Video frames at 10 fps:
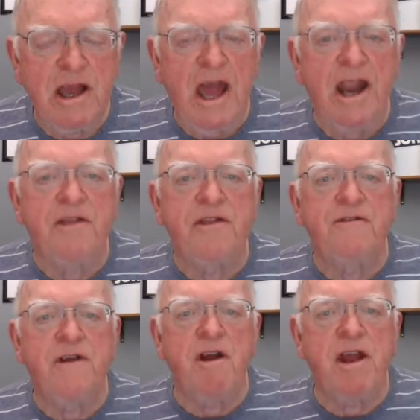And at the
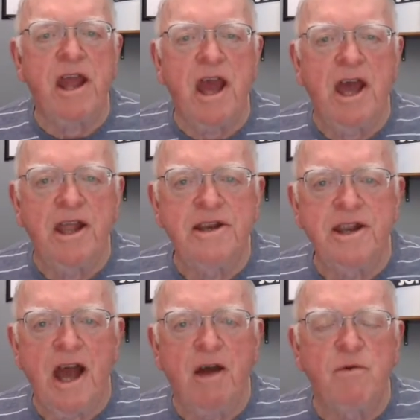very end,
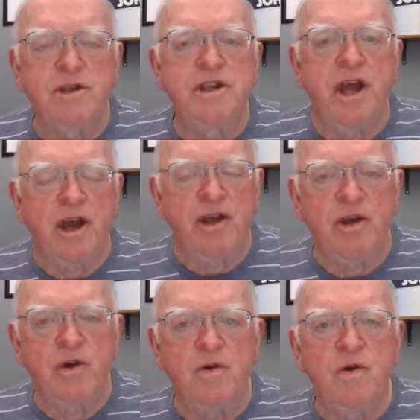I would tell
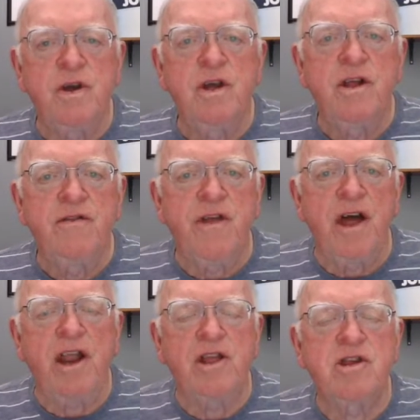you
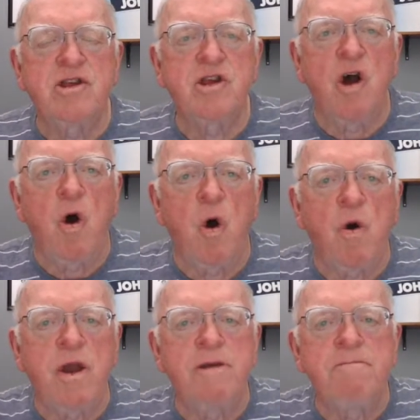that it's so
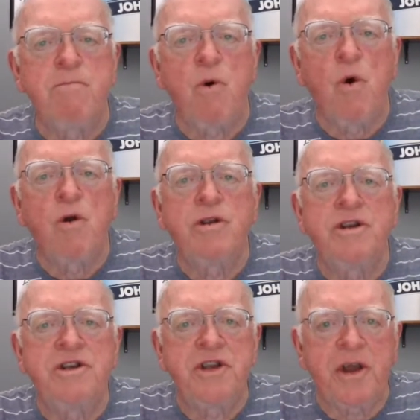
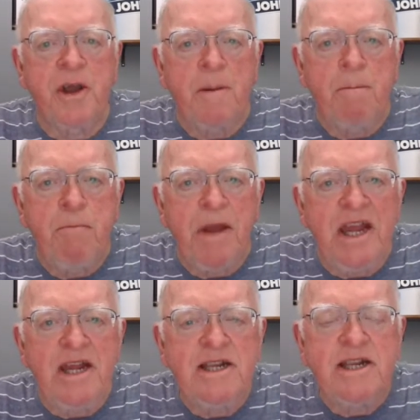important to
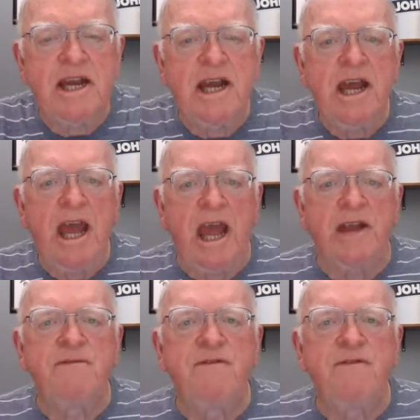compete and